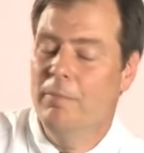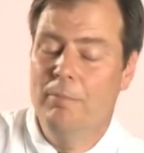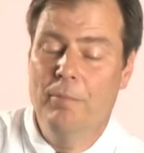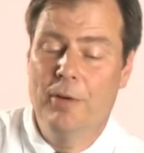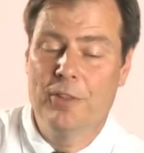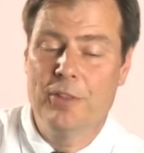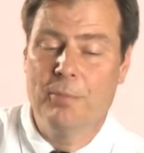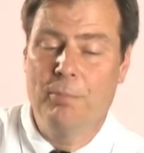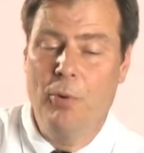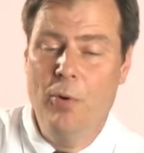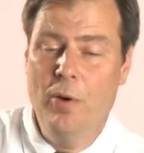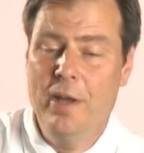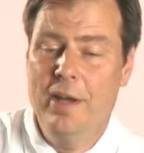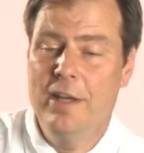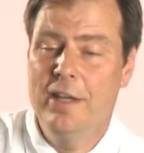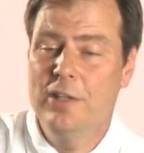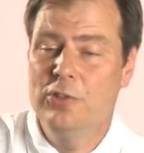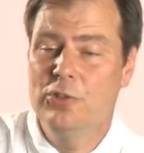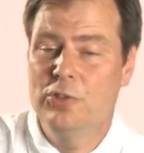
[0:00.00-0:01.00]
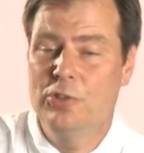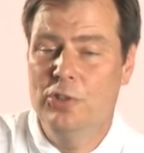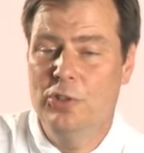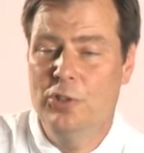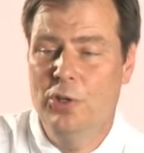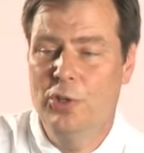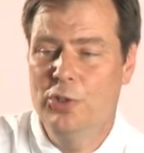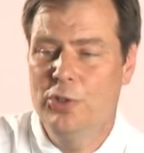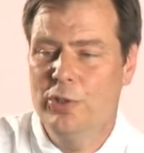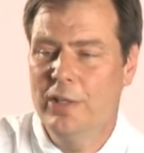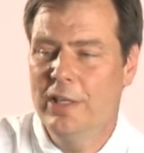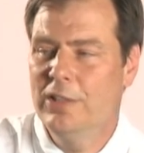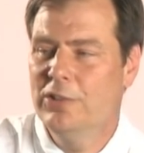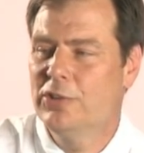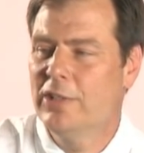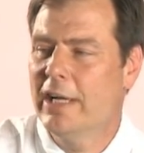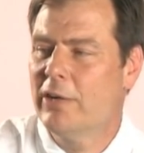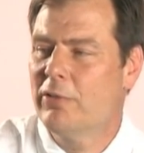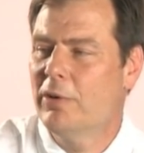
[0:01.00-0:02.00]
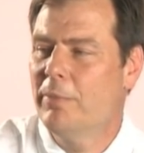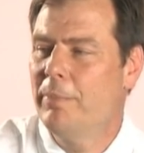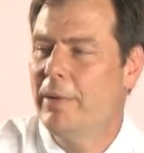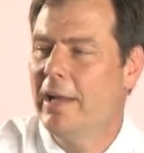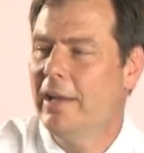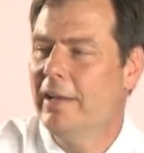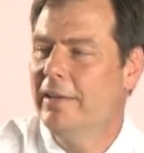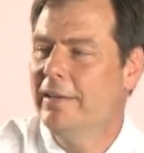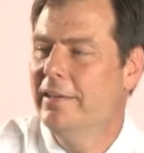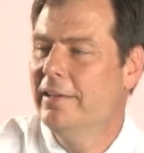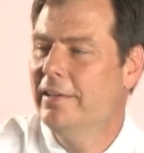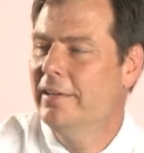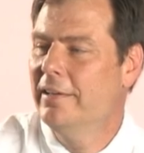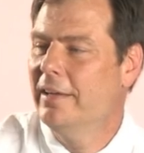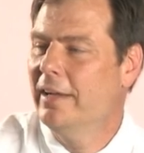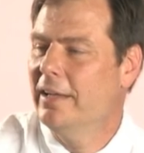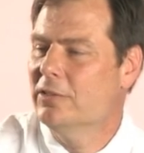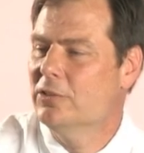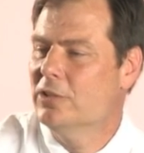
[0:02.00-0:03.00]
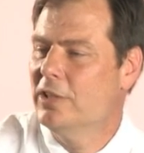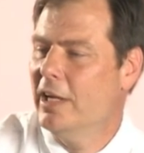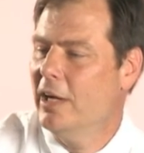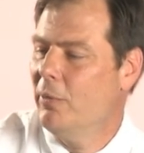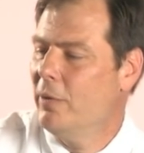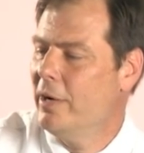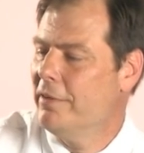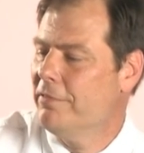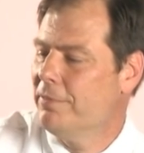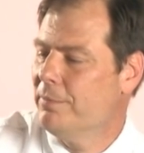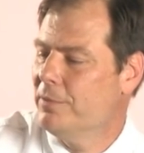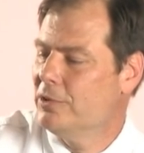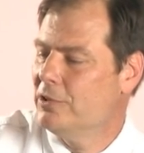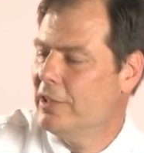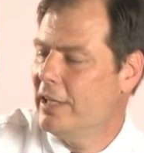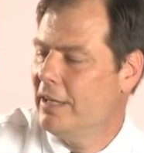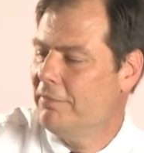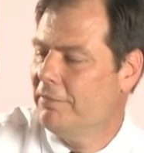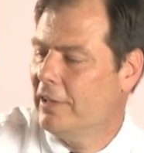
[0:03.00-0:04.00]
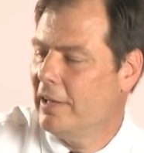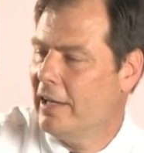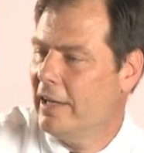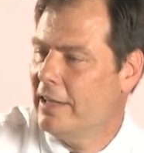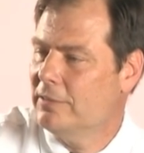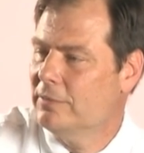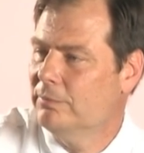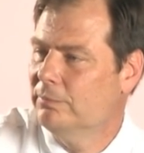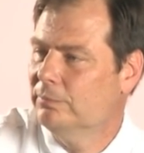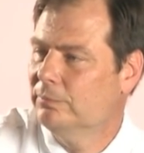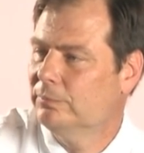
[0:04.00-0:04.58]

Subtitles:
But the point is, use your insect repellent and stay away from the sand flies.